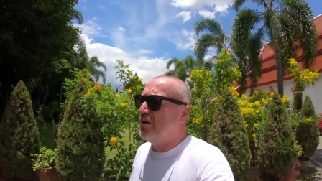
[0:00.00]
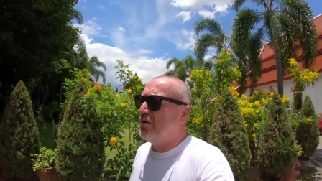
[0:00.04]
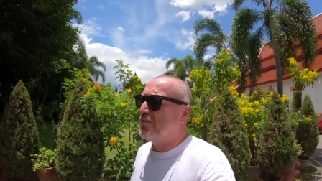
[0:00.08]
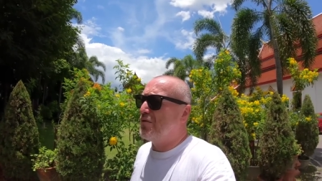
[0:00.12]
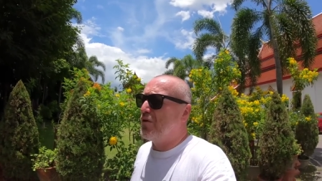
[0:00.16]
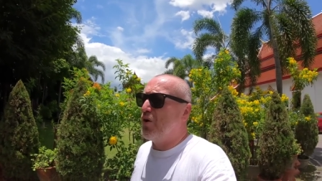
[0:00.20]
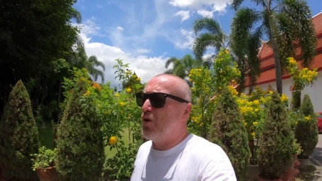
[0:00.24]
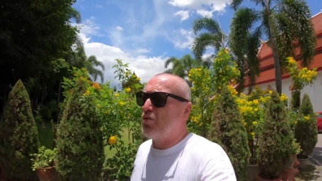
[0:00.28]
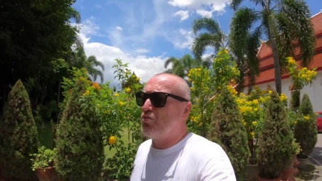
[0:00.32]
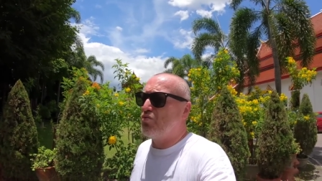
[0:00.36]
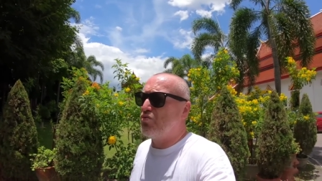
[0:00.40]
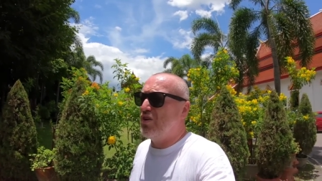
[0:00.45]

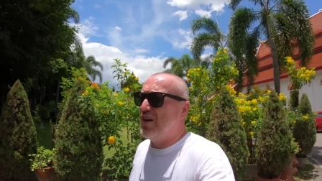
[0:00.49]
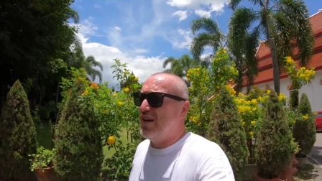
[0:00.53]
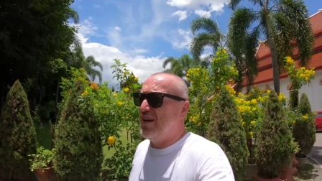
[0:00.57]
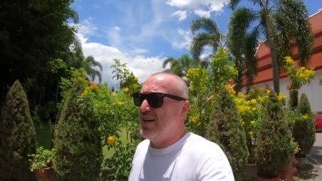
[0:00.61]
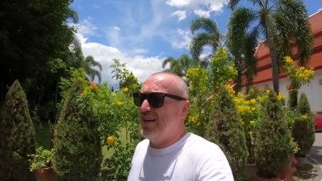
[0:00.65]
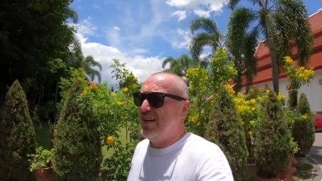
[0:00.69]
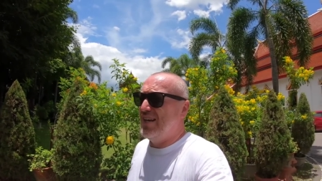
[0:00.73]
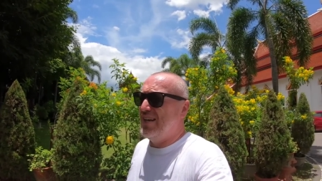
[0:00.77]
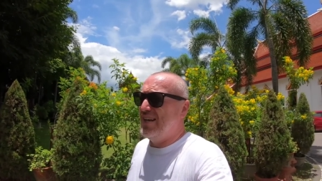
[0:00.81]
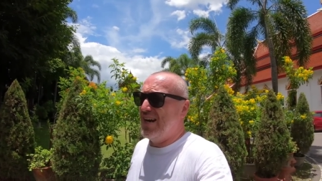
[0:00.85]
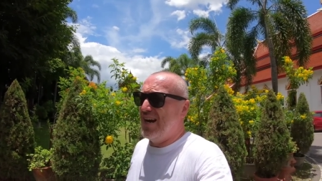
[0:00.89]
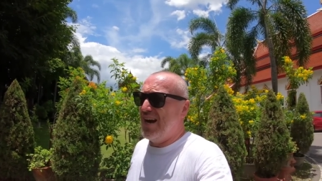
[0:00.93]
vlog,
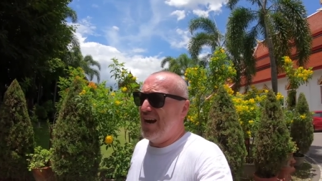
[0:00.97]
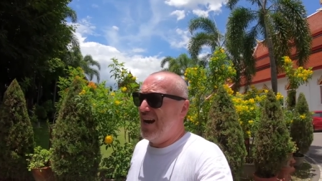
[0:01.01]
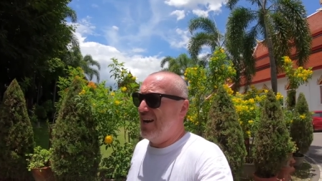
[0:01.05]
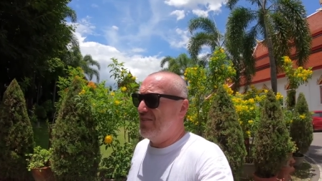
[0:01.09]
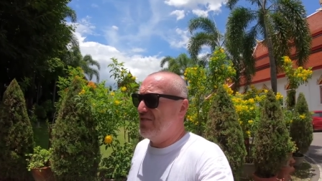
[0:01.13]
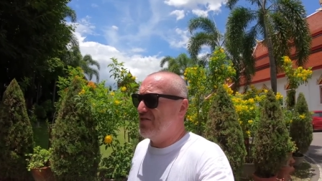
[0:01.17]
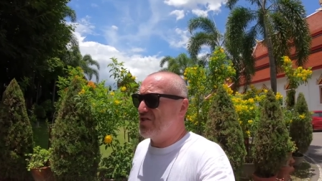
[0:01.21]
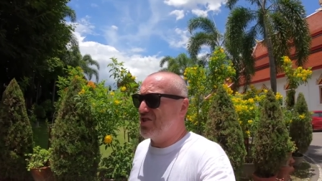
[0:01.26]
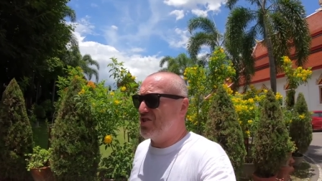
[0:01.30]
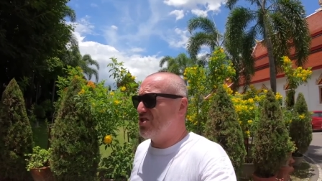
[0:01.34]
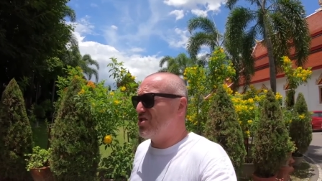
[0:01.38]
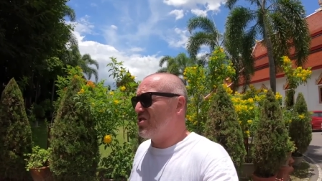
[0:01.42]
really,
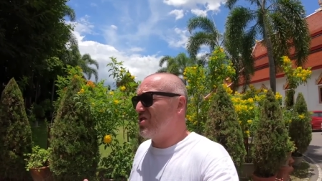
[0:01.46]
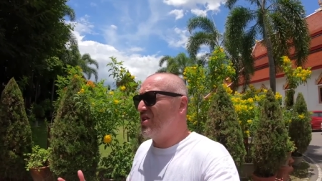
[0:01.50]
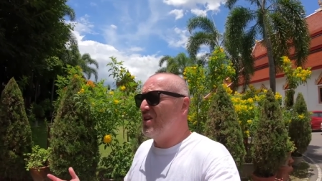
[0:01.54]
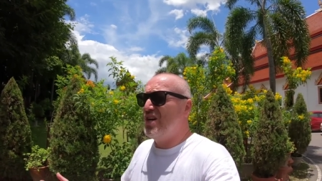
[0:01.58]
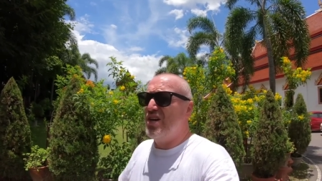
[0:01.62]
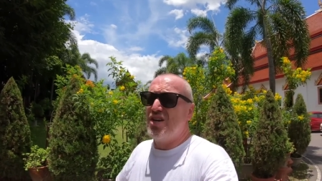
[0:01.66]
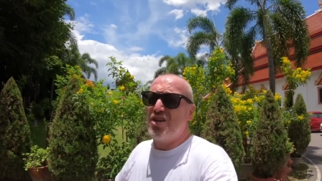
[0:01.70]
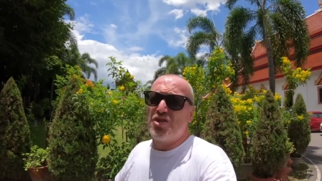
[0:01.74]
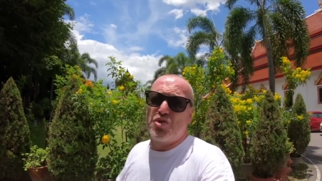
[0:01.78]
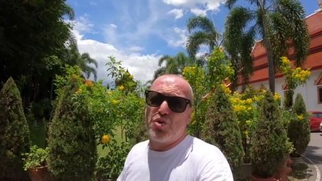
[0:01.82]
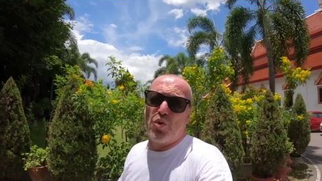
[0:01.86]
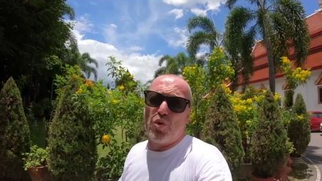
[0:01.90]
and just
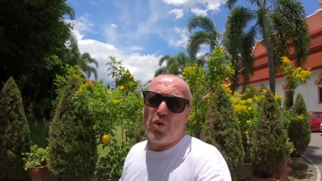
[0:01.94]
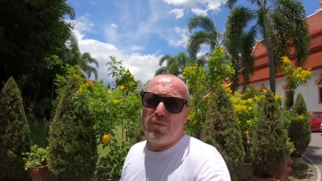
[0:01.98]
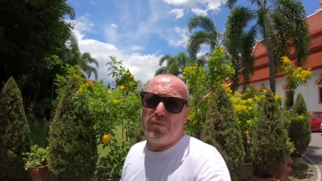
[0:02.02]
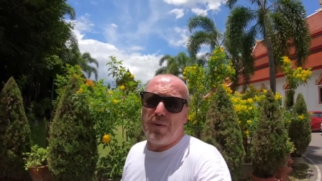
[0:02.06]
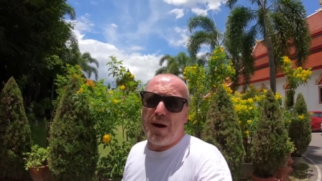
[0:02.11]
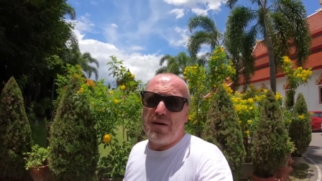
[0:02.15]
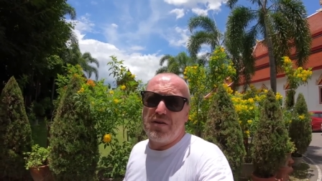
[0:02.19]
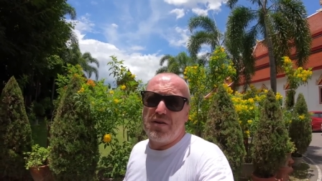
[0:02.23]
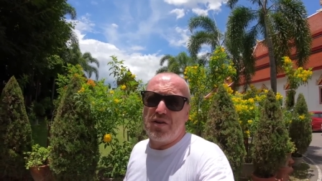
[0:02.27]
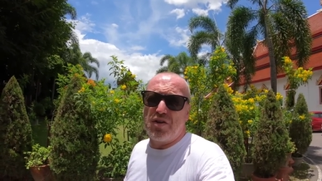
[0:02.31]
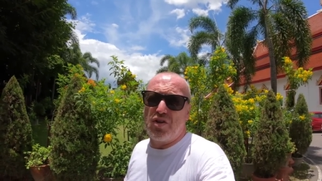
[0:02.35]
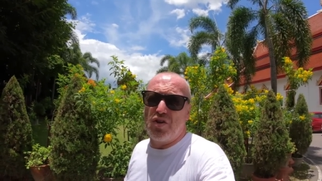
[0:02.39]
talk
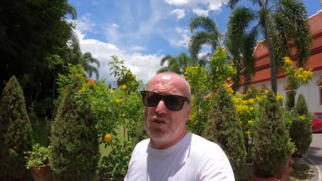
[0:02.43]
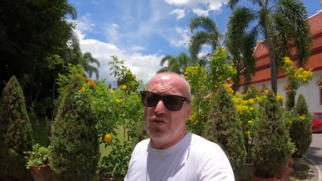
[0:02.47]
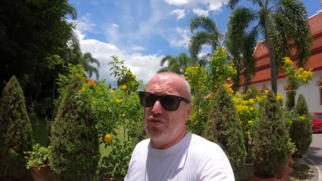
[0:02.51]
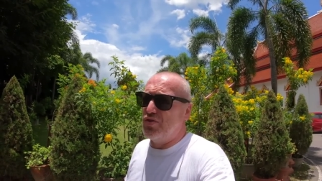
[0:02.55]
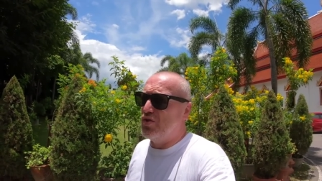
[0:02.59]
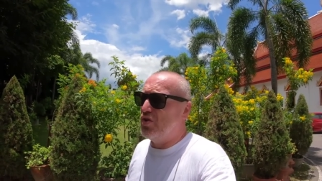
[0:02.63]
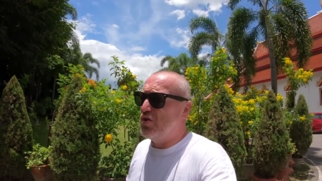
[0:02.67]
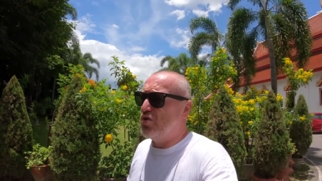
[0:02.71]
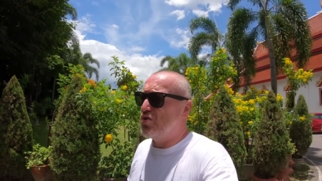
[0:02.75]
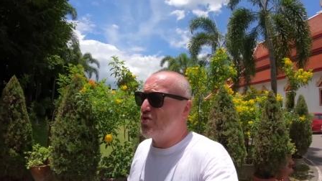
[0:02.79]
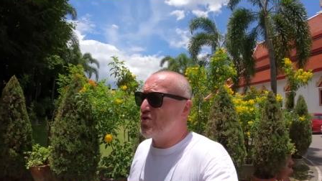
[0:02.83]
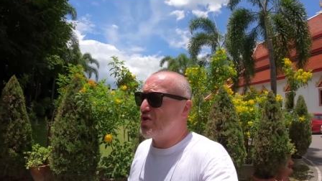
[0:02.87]
about the good
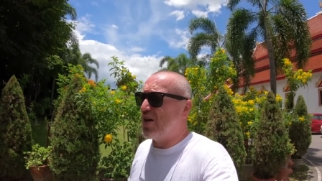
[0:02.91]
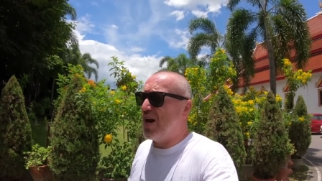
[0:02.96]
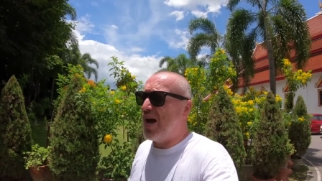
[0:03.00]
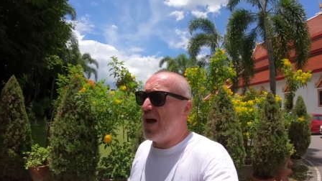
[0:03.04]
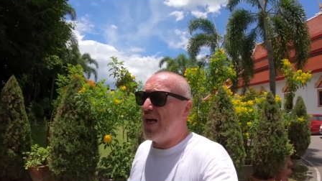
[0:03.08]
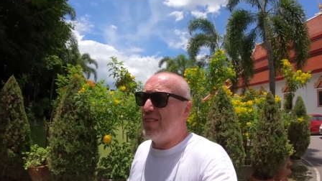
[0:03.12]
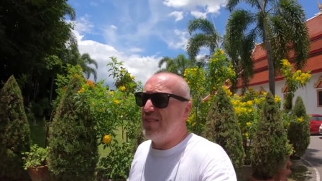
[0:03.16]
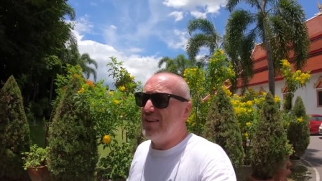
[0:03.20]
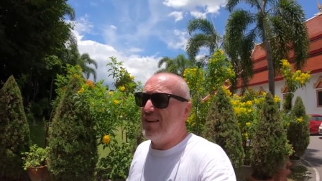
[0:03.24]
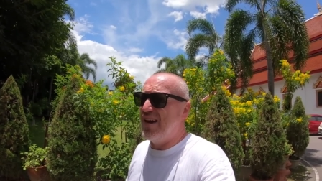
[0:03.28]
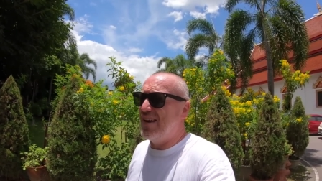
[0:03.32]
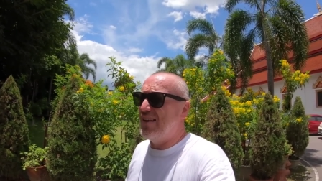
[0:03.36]
news
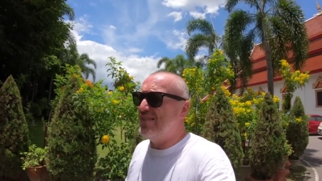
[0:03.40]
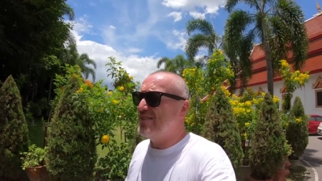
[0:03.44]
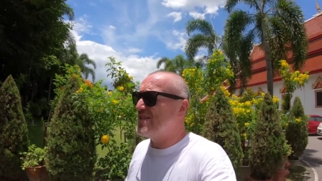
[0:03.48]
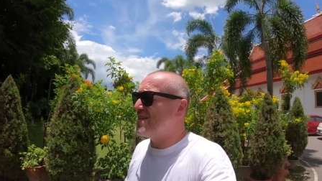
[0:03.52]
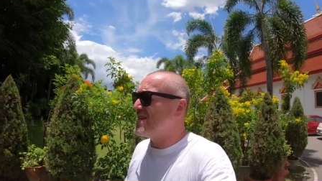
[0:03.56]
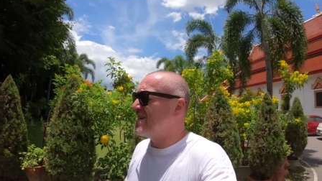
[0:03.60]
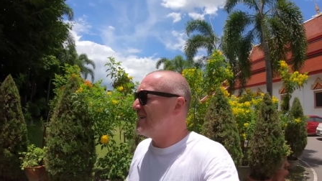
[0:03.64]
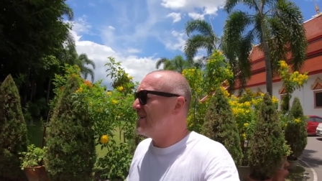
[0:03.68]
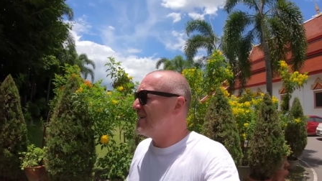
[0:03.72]
at the end.